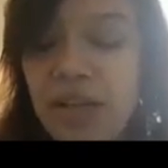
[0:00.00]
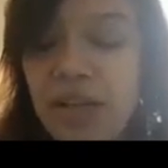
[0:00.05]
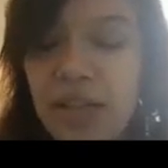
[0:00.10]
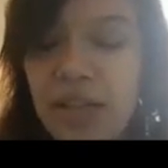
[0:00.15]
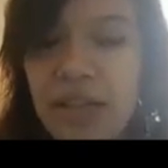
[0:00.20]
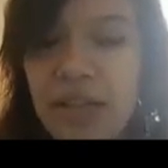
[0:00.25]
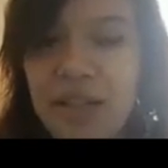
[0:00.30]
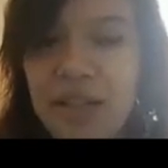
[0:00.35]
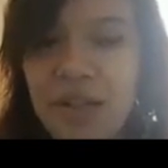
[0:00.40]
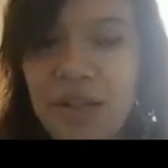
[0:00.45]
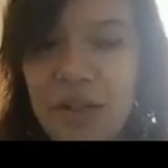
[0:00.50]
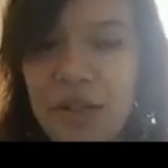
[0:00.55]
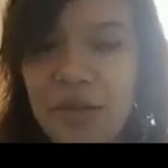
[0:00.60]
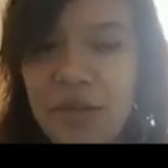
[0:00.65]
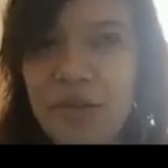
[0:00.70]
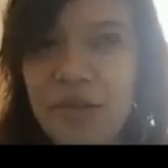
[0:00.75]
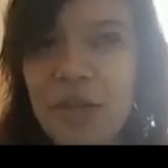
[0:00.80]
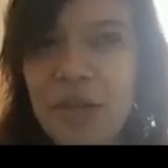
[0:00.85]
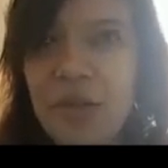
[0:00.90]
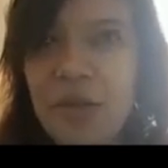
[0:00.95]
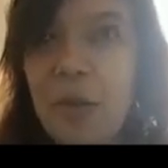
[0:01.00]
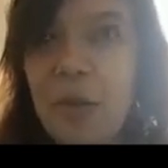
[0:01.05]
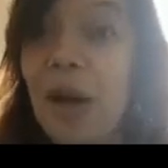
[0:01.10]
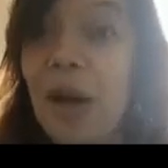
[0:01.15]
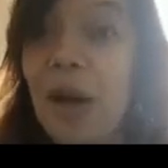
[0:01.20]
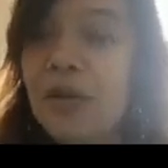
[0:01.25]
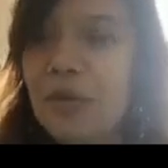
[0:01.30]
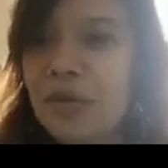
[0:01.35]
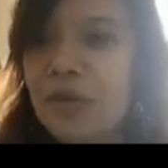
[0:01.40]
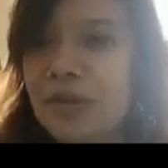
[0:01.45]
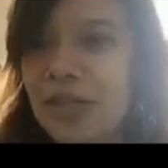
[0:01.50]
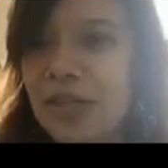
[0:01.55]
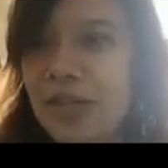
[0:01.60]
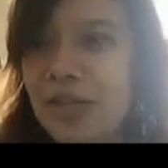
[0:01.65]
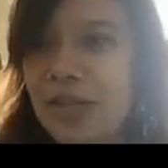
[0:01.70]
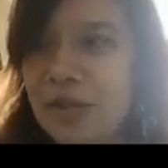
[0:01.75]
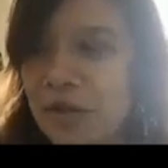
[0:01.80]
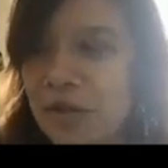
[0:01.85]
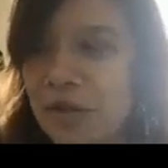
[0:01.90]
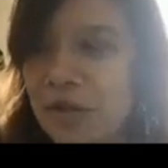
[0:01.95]
And I think an interesting, I use
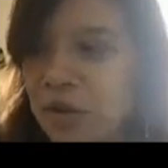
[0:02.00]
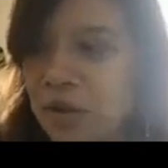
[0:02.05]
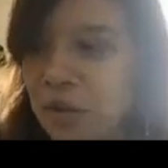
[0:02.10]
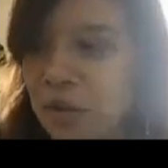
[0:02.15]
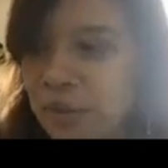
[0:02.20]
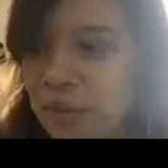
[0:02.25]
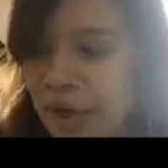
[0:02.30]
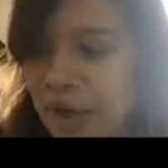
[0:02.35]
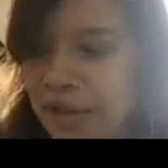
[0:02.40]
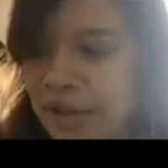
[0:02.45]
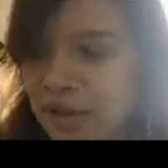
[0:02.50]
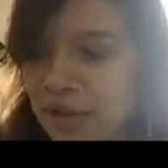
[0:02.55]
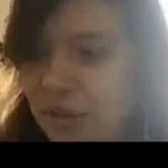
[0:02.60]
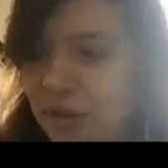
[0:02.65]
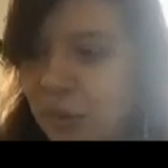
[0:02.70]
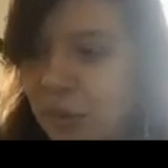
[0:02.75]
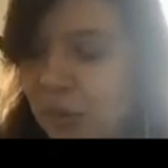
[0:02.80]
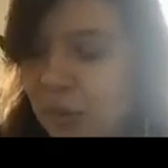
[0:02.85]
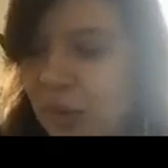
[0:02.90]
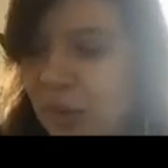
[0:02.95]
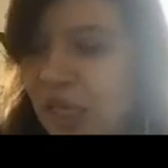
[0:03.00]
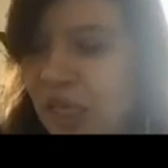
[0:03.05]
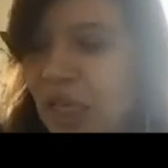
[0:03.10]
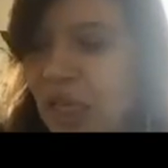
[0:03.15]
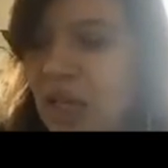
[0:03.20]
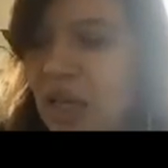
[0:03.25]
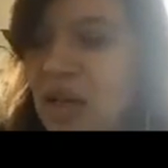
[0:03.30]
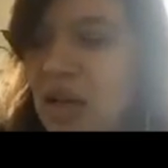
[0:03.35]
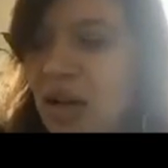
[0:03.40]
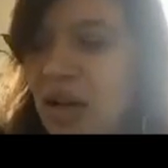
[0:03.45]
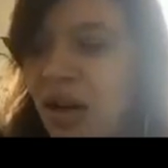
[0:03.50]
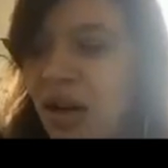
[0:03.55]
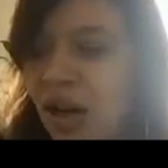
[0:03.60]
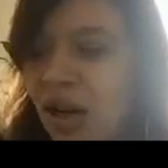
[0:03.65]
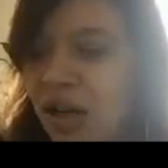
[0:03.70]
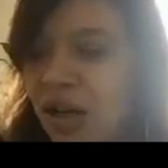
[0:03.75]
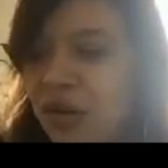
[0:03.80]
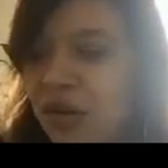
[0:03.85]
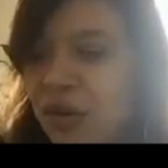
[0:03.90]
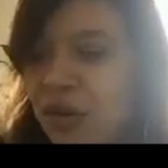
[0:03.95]
an interesting comparison would be,
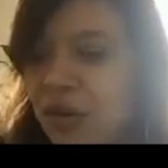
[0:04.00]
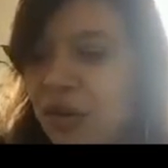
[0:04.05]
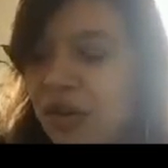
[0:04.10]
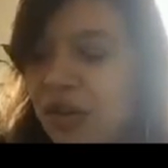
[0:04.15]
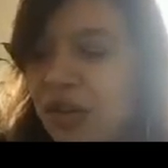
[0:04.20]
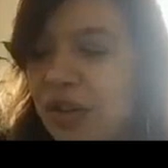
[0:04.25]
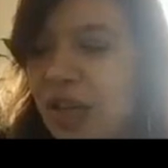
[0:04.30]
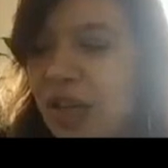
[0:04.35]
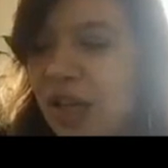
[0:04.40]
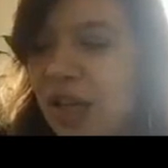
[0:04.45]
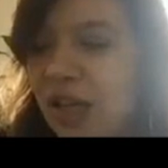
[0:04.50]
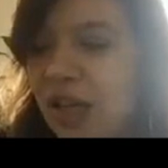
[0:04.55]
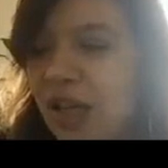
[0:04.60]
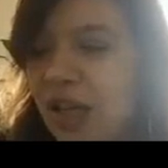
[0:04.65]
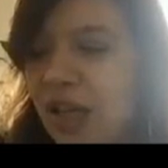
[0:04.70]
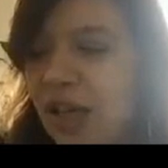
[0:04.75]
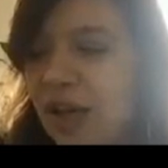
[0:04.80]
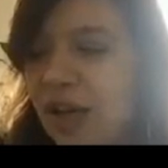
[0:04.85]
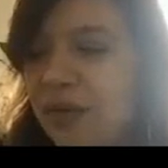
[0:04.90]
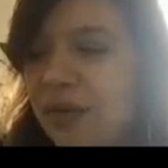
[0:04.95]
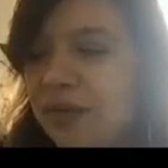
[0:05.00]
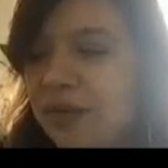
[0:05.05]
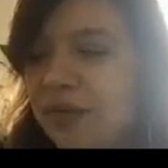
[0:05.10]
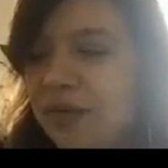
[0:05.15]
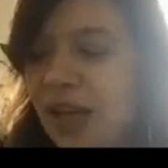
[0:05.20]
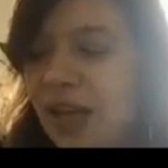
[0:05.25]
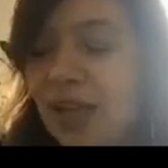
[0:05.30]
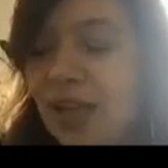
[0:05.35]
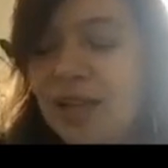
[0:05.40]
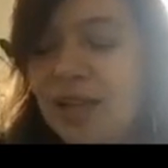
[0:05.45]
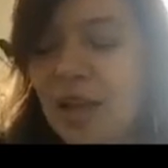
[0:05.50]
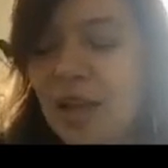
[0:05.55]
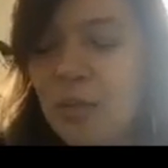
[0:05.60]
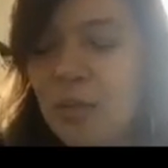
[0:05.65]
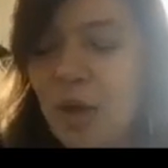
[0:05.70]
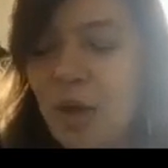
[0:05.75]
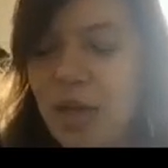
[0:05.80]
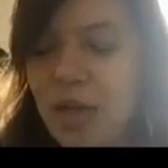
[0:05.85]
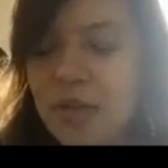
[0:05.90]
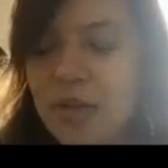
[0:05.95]
I use
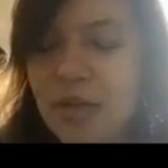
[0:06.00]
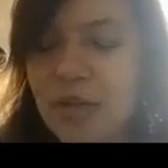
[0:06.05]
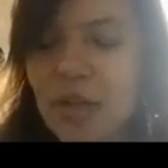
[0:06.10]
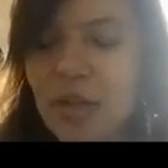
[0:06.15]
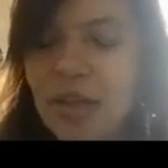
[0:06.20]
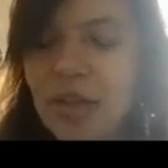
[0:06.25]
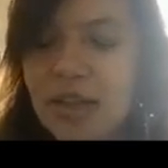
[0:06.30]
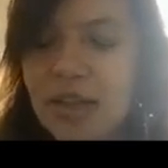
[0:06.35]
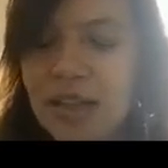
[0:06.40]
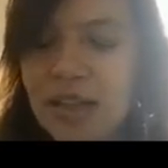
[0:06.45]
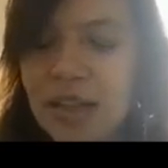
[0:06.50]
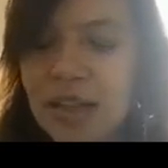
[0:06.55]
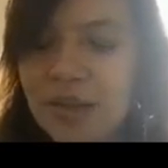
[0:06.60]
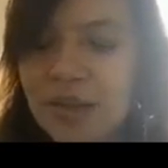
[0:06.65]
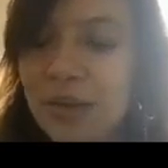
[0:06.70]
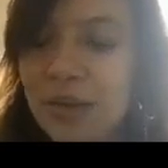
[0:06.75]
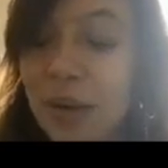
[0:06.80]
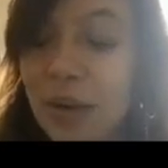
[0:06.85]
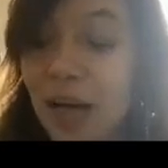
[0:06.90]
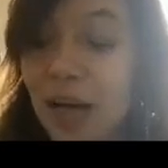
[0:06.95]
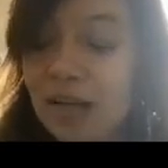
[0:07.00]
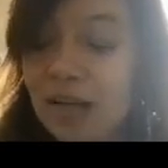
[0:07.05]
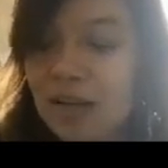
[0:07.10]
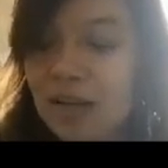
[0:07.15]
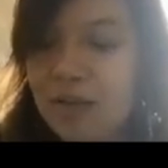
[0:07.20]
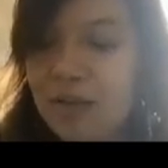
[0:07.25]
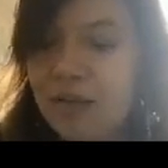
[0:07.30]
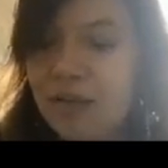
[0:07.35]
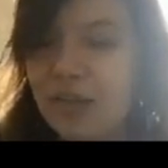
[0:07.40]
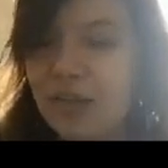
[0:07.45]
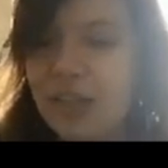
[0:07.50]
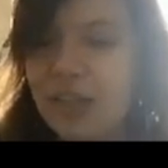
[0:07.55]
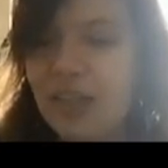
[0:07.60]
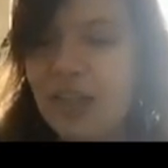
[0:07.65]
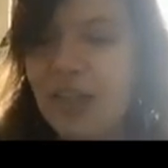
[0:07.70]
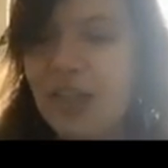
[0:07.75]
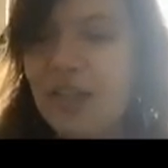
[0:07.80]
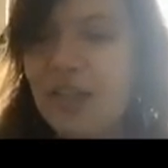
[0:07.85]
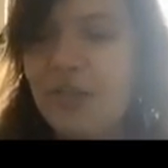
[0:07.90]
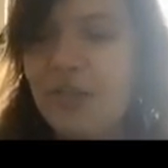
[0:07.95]
SEMrush to do a lot of
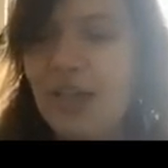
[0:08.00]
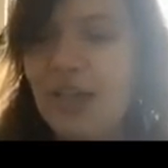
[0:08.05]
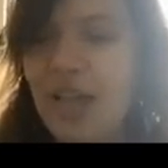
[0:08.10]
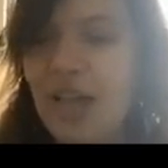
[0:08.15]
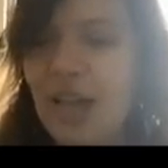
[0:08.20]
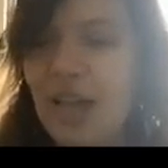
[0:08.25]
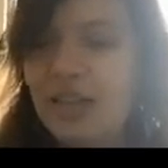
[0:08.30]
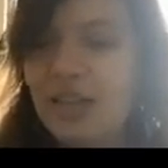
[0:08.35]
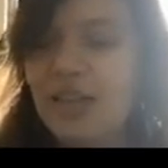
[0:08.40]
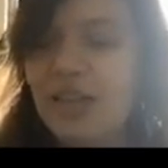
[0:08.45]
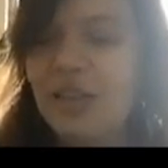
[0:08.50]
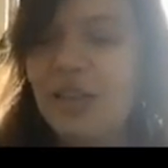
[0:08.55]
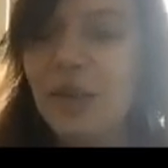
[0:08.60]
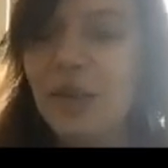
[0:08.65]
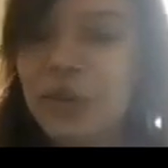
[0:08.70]
analysis